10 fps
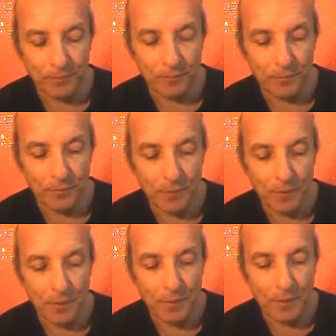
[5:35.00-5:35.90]

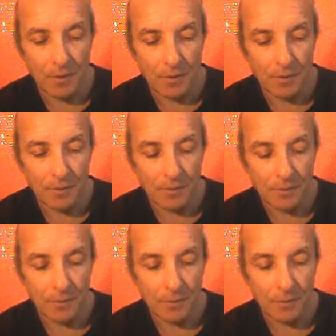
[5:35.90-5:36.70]
(no one is talking)